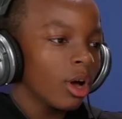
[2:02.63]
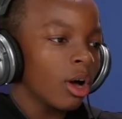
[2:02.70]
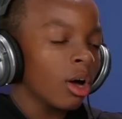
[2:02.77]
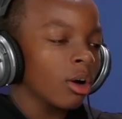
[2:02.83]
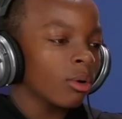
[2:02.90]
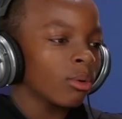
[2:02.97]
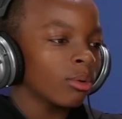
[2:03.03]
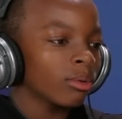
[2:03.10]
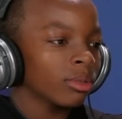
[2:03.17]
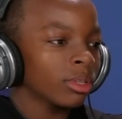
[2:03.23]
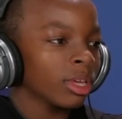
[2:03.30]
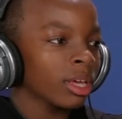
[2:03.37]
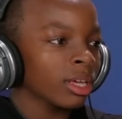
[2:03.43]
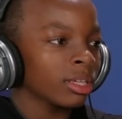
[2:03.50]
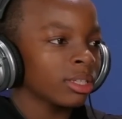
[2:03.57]
Oh,
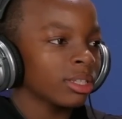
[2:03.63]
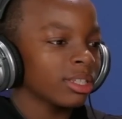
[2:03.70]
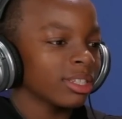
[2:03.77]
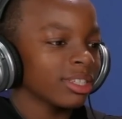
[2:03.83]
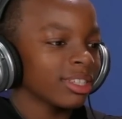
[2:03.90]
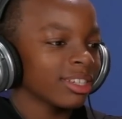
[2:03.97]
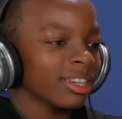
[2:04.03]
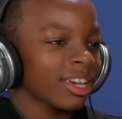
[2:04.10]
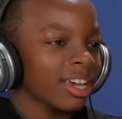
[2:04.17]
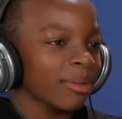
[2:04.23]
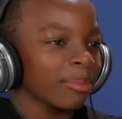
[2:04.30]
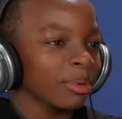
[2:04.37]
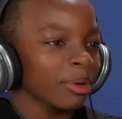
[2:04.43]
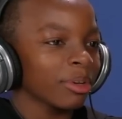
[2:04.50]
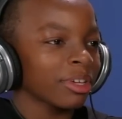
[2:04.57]
yes. Okay, I
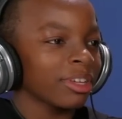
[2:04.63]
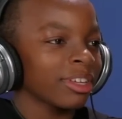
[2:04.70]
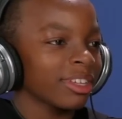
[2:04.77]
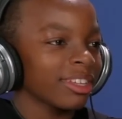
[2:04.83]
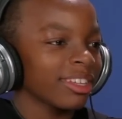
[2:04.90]
broke it.